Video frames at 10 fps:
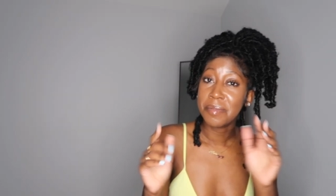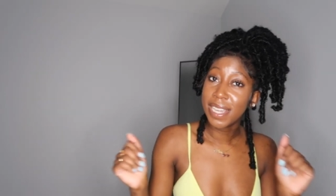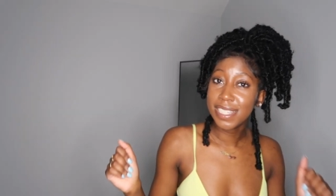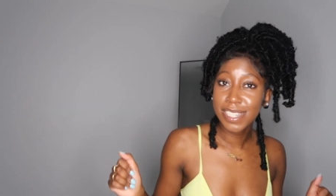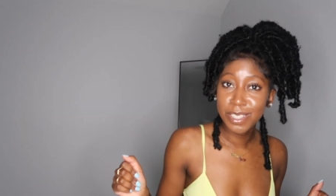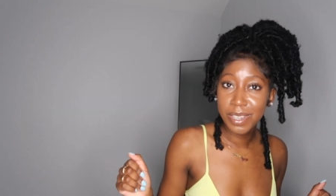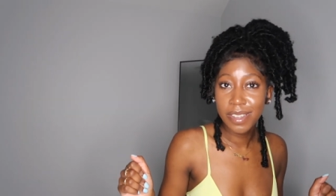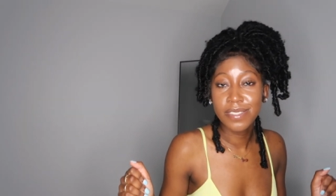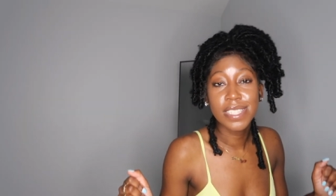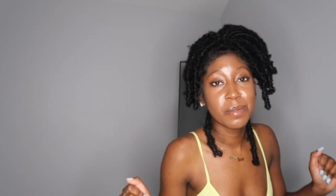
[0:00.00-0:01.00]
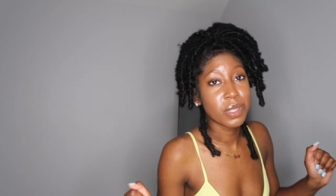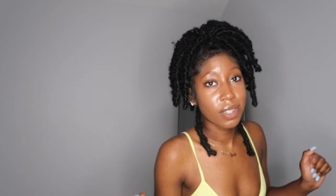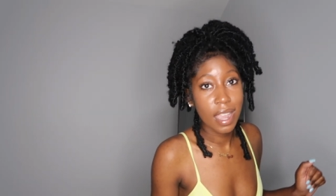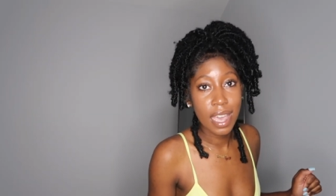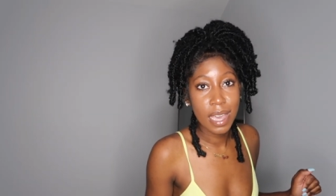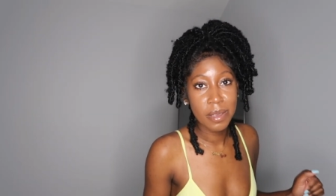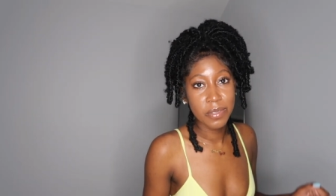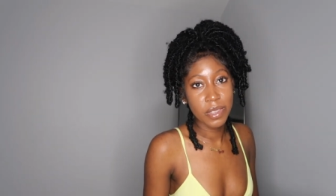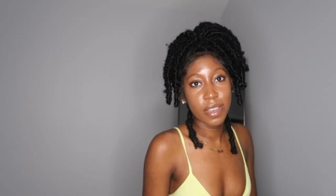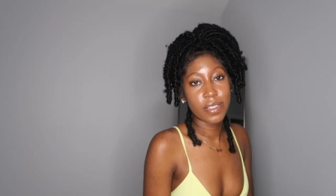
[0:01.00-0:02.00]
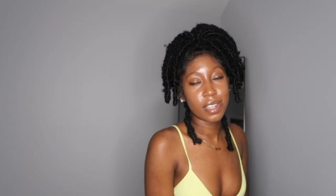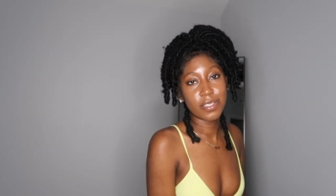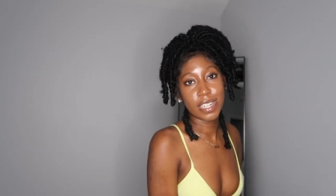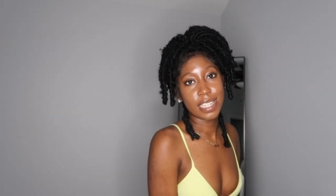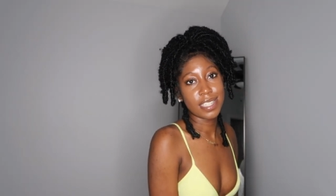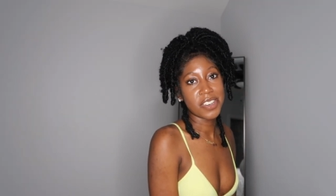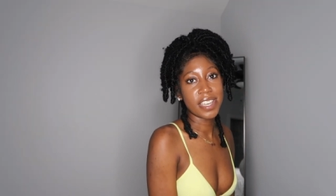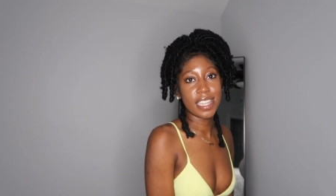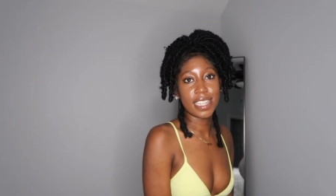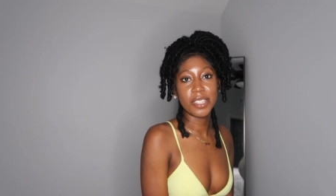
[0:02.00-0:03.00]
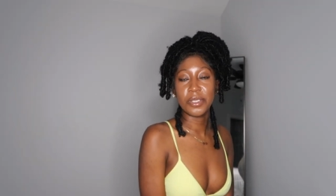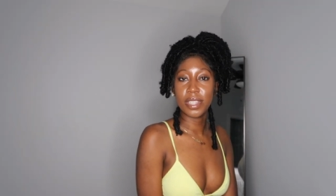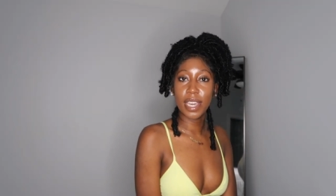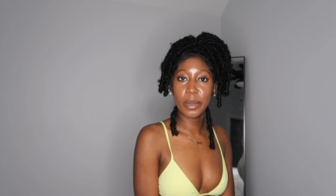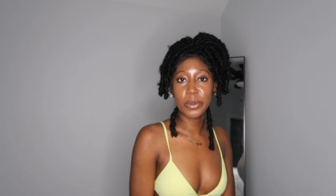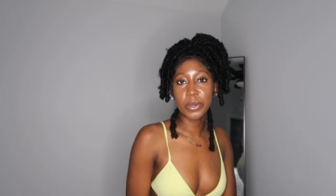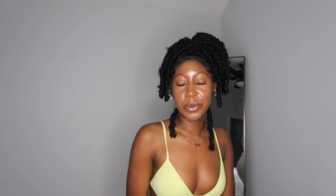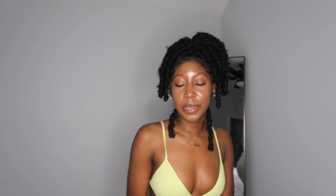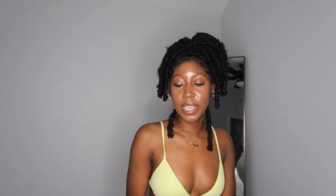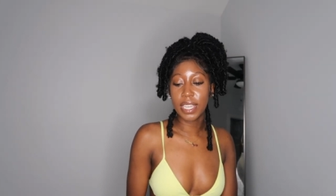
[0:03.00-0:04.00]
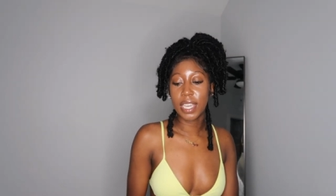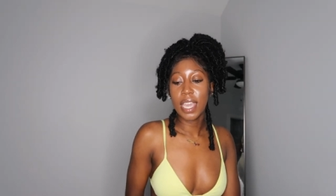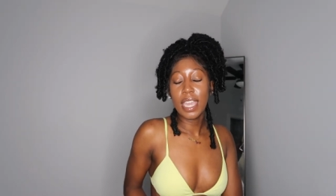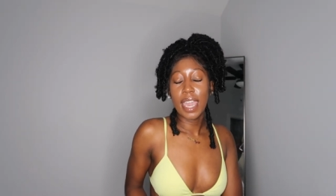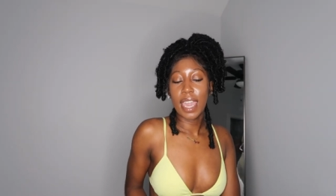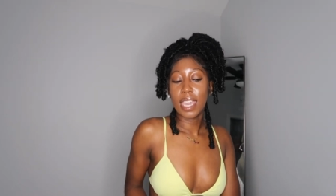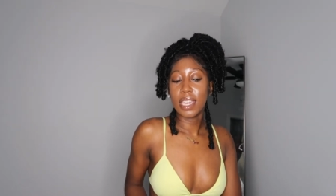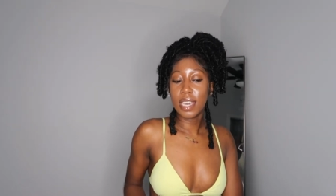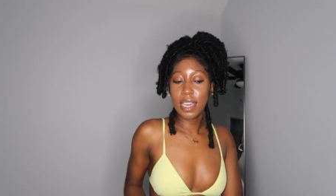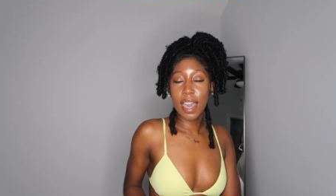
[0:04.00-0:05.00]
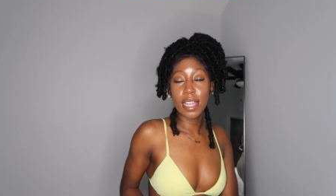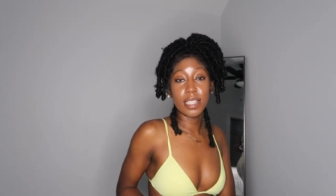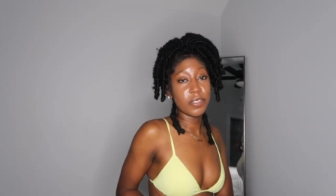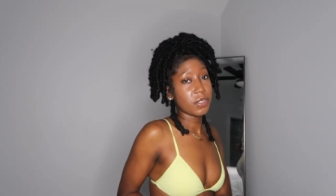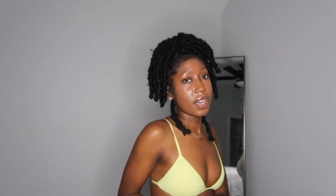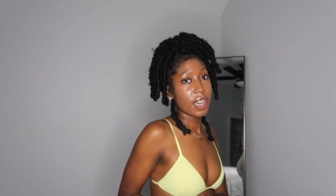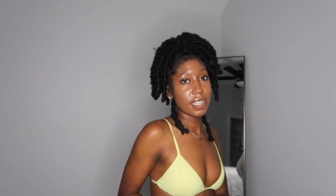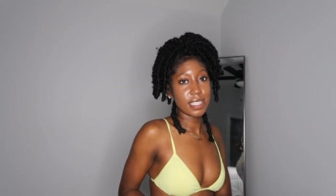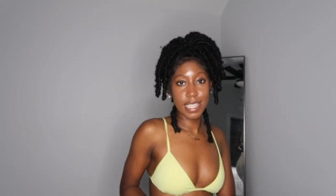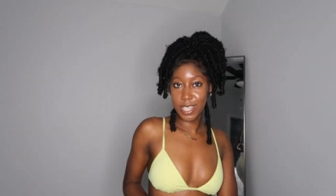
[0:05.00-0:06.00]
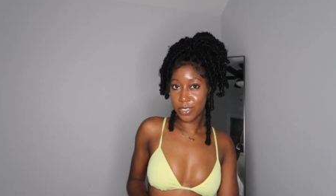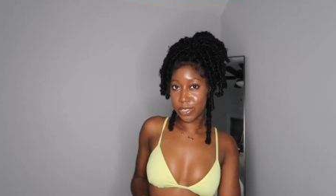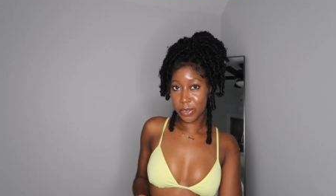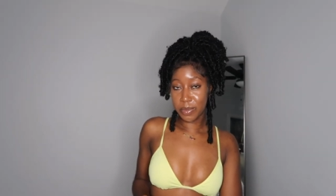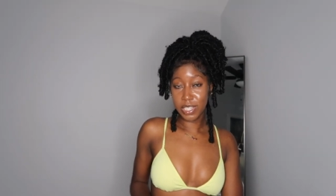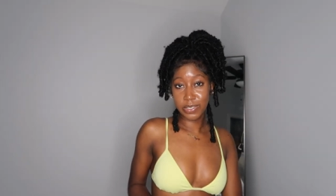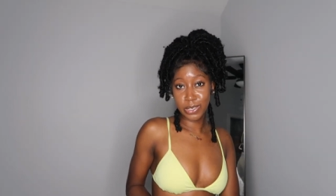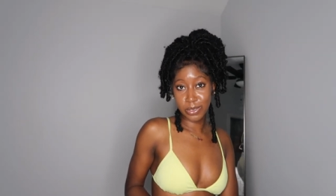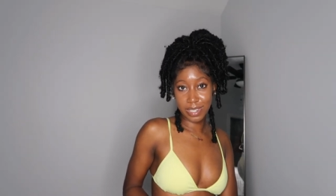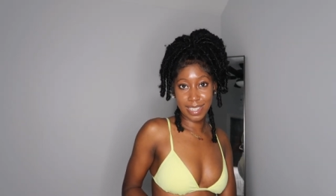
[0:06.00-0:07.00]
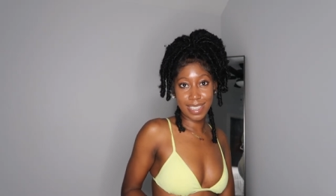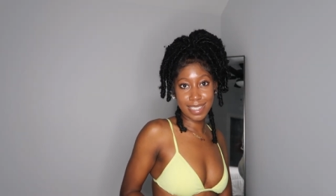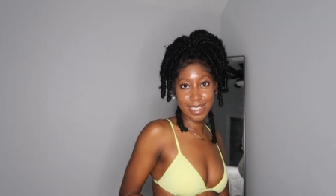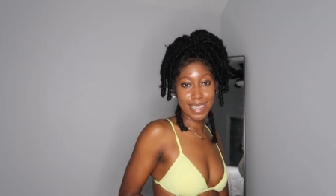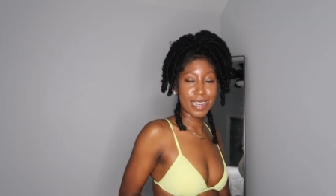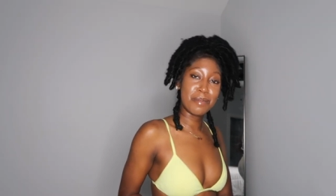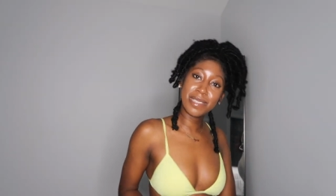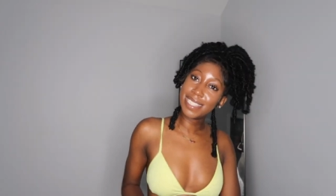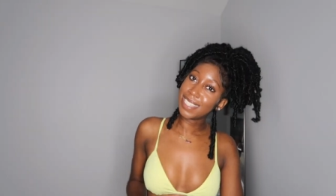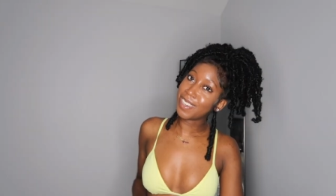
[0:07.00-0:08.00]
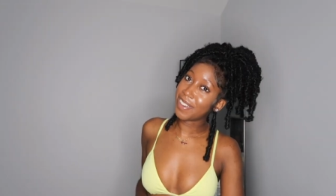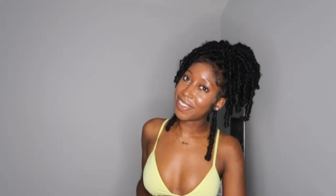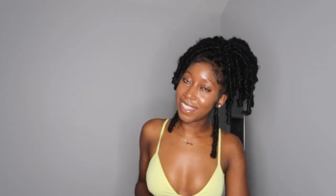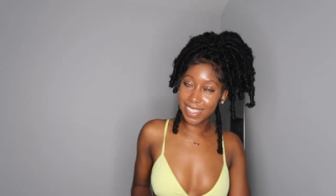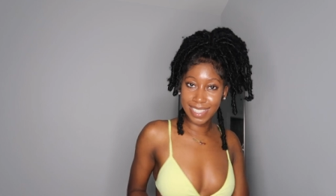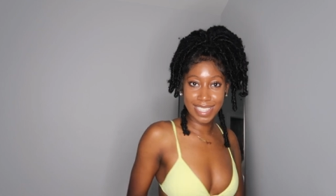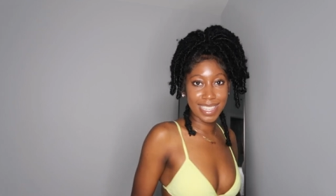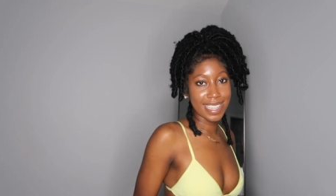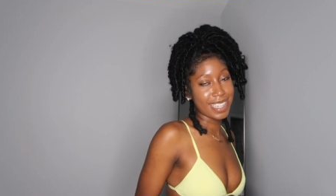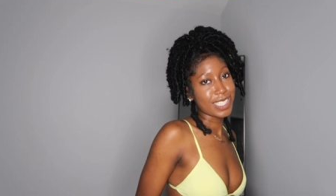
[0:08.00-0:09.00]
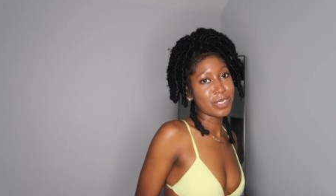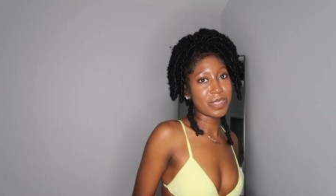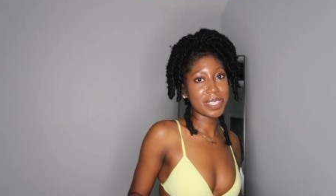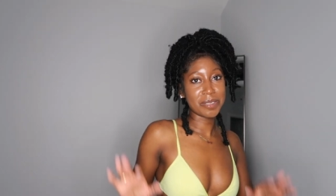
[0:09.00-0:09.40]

Make sure you have subscribed if you haven't already. Go ahead and do that real quick. And yeah, I love you guys. Thank y'all so much for tuning in. And I'm gonna see y'all in the next